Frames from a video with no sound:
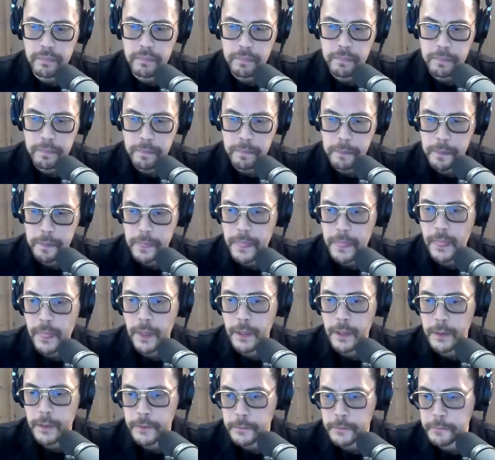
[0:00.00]

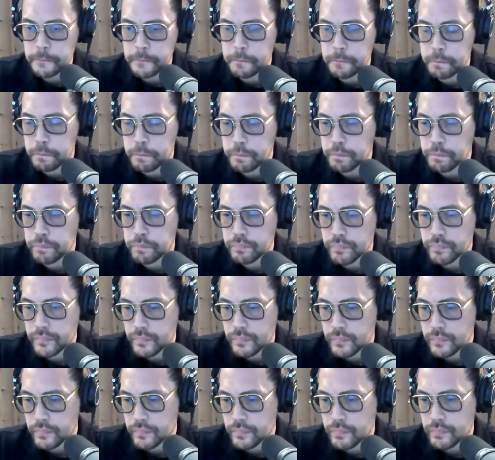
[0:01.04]

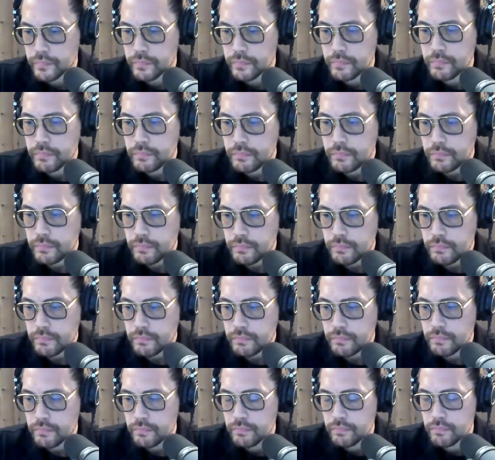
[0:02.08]

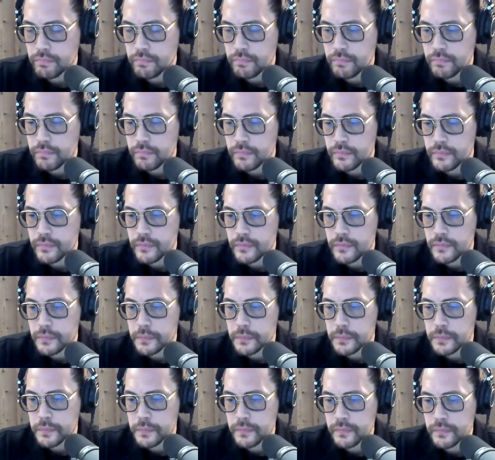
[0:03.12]

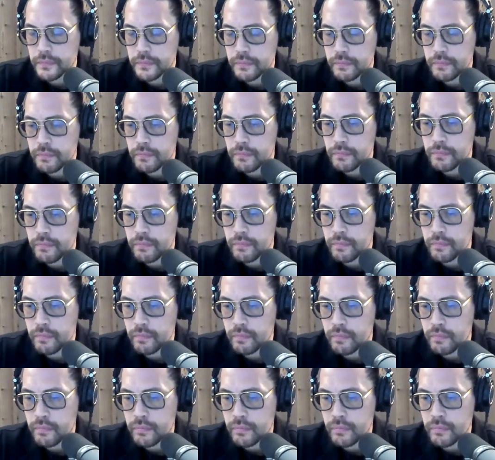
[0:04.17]

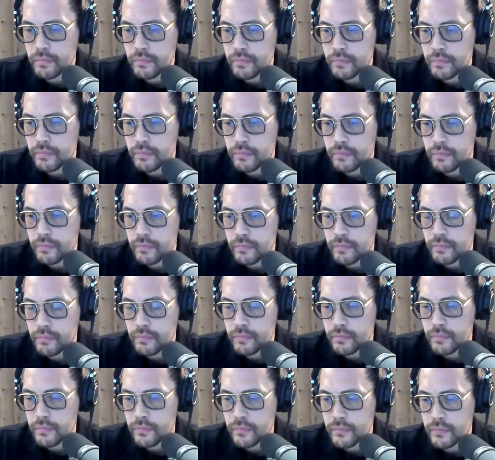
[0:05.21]

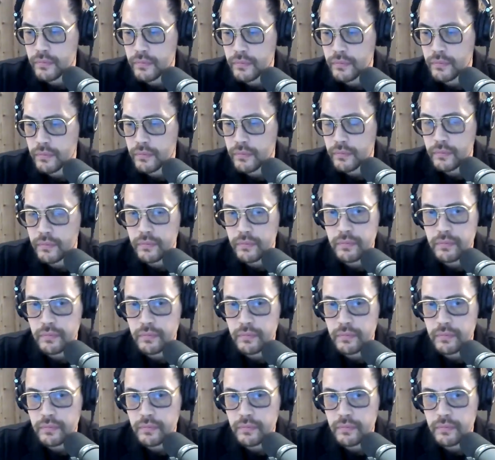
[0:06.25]
(silent)